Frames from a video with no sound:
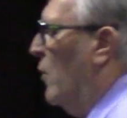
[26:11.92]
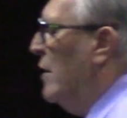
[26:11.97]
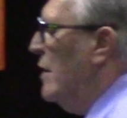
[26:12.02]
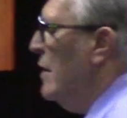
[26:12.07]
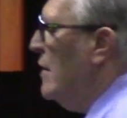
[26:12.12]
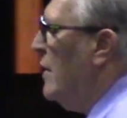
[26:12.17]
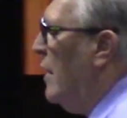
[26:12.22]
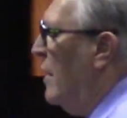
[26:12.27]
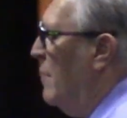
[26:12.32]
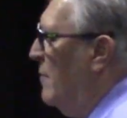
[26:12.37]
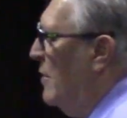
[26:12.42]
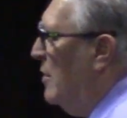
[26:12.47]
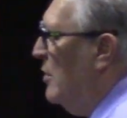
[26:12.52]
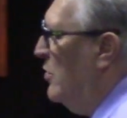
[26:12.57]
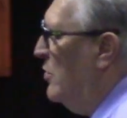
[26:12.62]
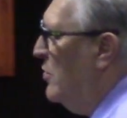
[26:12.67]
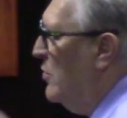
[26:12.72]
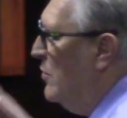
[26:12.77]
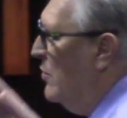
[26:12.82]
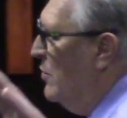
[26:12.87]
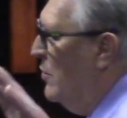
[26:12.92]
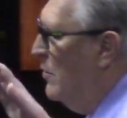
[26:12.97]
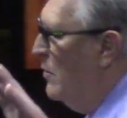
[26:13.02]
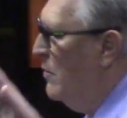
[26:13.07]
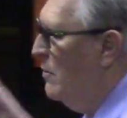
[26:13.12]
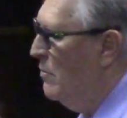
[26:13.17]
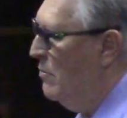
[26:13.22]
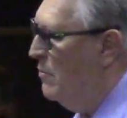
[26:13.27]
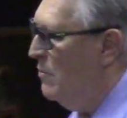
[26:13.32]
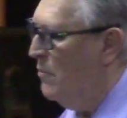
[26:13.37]
when he came into
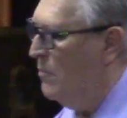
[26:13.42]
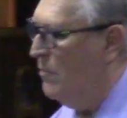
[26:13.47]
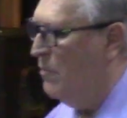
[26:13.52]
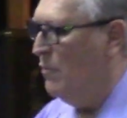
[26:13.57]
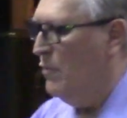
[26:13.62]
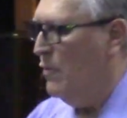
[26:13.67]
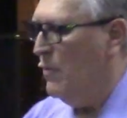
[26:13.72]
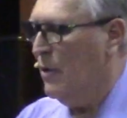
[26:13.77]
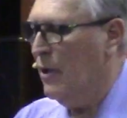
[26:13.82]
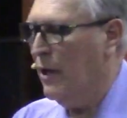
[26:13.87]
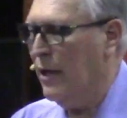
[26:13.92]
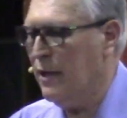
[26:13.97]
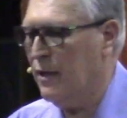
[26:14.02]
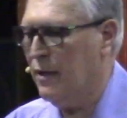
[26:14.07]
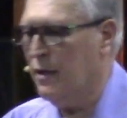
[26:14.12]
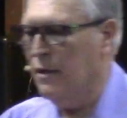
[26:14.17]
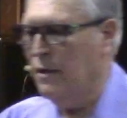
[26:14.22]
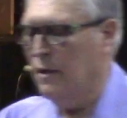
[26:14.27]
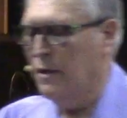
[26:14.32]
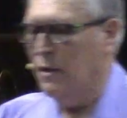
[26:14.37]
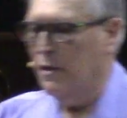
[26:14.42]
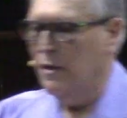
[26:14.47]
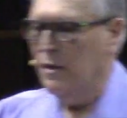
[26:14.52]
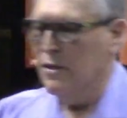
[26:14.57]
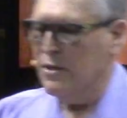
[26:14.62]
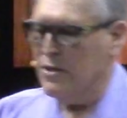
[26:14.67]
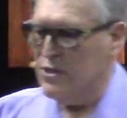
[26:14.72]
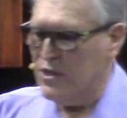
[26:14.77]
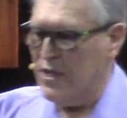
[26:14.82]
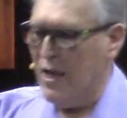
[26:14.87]
like
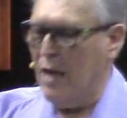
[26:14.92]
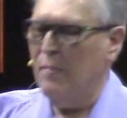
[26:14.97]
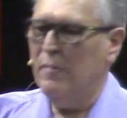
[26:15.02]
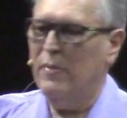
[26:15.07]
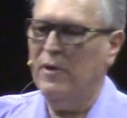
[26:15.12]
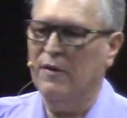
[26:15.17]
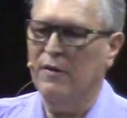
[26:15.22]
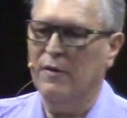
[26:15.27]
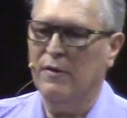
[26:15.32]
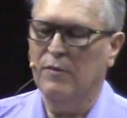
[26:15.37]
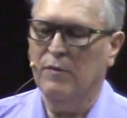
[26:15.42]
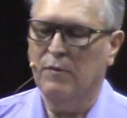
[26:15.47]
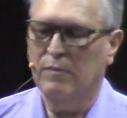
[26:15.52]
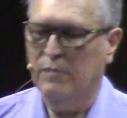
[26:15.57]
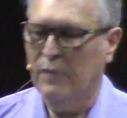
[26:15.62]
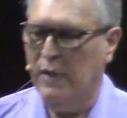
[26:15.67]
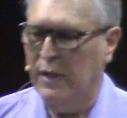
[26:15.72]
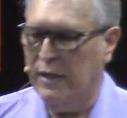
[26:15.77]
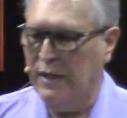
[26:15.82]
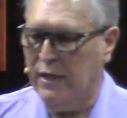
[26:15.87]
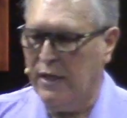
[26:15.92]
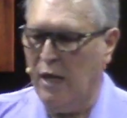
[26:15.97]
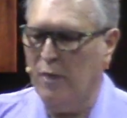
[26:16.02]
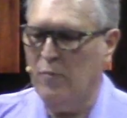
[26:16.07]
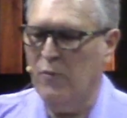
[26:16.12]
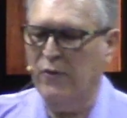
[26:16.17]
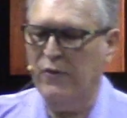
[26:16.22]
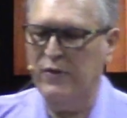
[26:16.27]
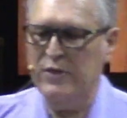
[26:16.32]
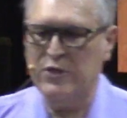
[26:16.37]
Zambia and he
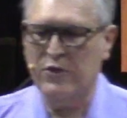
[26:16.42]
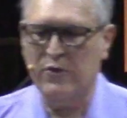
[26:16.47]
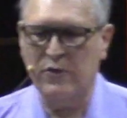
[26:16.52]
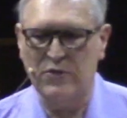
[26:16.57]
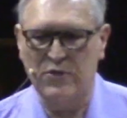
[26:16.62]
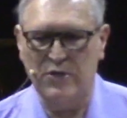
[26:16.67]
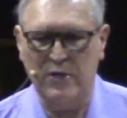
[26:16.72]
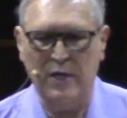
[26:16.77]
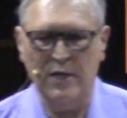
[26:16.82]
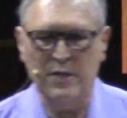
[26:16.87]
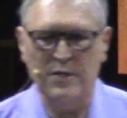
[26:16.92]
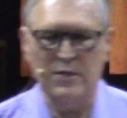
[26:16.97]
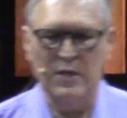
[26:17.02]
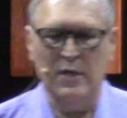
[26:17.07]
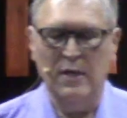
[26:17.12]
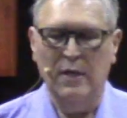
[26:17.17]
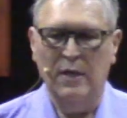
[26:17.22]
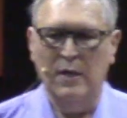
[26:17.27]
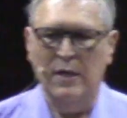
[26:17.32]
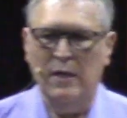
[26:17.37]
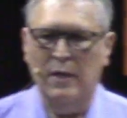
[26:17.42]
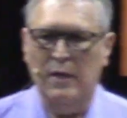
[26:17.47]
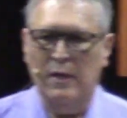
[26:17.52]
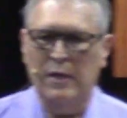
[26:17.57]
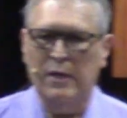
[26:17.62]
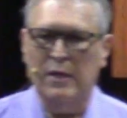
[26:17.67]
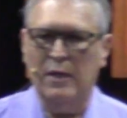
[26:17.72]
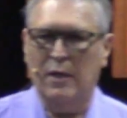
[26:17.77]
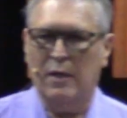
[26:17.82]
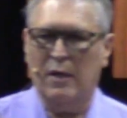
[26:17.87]
came with these crusades,
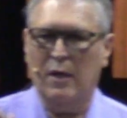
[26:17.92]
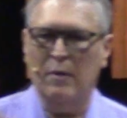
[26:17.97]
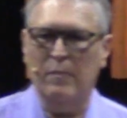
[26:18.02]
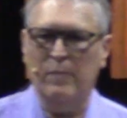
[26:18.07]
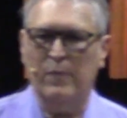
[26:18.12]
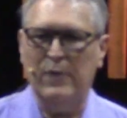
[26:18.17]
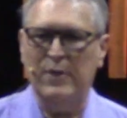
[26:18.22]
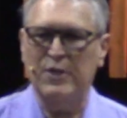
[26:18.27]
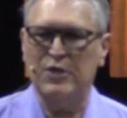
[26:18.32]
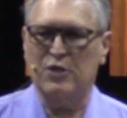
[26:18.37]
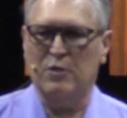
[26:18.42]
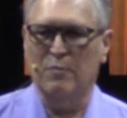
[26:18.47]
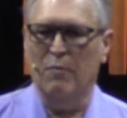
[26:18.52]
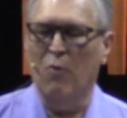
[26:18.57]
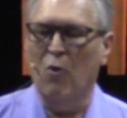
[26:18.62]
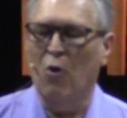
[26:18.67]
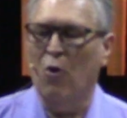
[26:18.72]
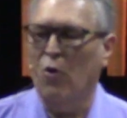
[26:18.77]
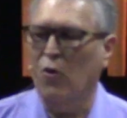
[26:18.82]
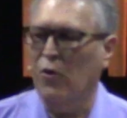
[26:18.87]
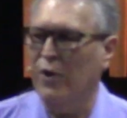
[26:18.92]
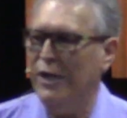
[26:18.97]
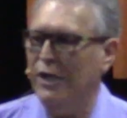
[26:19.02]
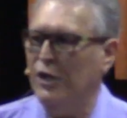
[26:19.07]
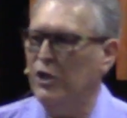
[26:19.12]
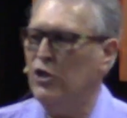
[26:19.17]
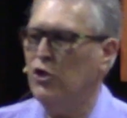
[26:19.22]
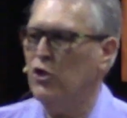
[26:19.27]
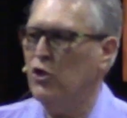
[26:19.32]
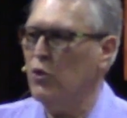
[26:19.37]
he accomplished more
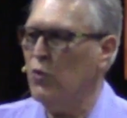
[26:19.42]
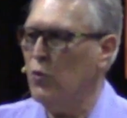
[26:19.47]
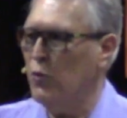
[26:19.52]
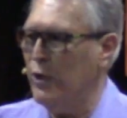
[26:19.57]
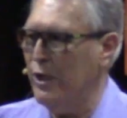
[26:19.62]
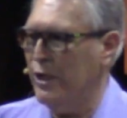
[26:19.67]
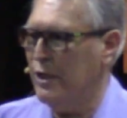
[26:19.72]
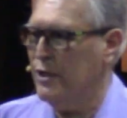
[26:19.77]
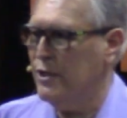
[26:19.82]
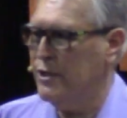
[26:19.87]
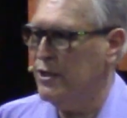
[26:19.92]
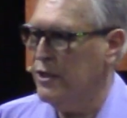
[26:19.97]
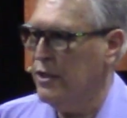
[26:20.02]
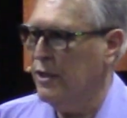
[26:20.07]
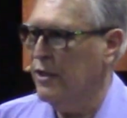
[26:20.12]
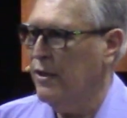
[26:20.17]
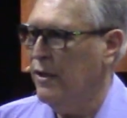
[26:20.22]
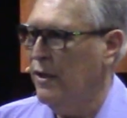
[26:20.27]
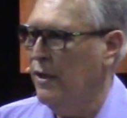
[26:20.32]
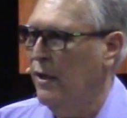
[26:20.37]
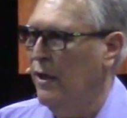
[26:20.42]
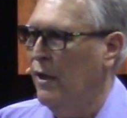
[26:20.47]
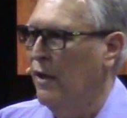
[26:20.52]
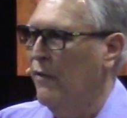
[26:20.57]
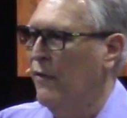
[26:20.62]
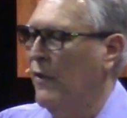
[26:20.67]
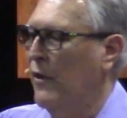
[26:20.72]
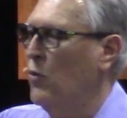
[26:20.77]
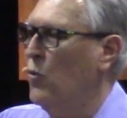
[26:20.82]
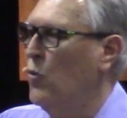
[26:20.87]
in two weeks
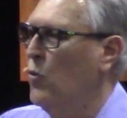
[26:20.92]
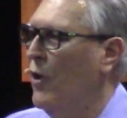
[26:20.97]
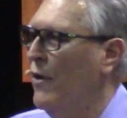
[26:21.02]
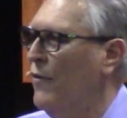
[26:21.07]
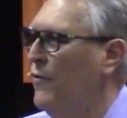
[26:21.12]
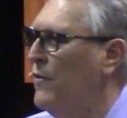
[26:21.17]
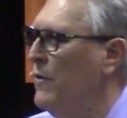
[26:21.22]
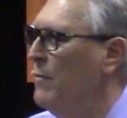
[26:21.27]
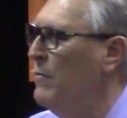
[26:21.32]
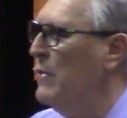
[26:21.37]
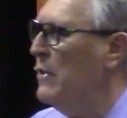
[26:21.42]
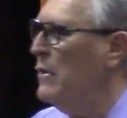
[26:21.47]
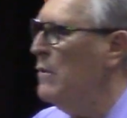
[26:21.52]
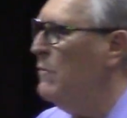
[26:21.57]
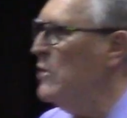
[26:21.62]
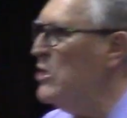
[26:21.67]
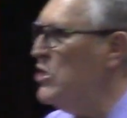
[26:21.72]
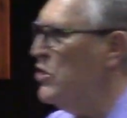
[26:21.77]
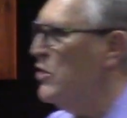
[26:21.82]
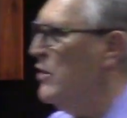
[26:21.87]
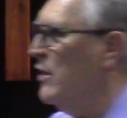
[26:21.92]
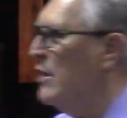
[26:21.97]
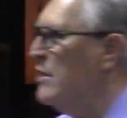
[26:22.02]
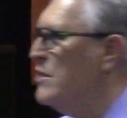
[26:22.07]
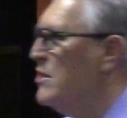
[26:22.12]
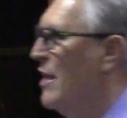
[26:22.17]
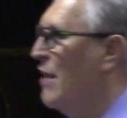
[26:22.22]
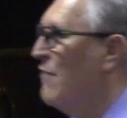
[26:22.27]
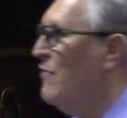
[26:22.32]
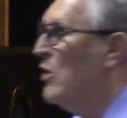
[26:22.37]
than what the
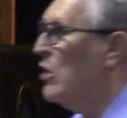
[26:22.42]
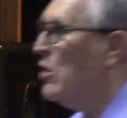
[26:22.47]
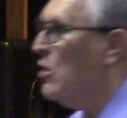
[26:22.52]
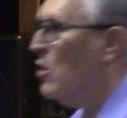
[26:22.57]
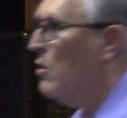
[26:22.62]
missionaries have